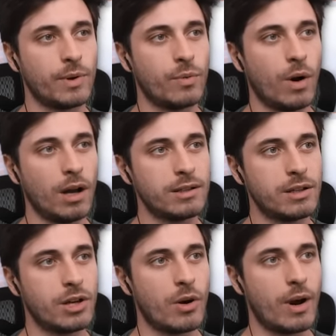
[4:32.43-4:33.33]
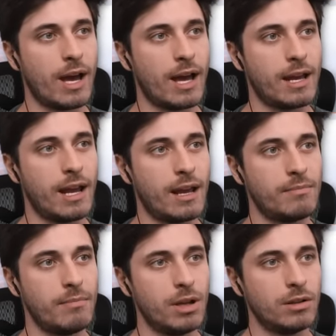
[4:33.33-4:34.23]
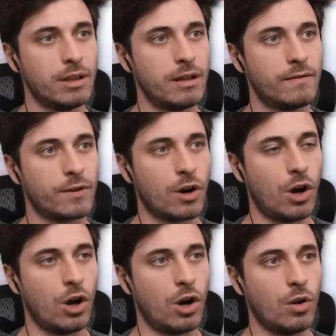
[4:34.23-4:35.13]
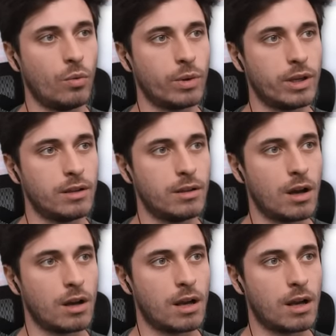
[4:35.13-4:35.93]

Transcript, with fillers: we want to go ahead and milk it for all we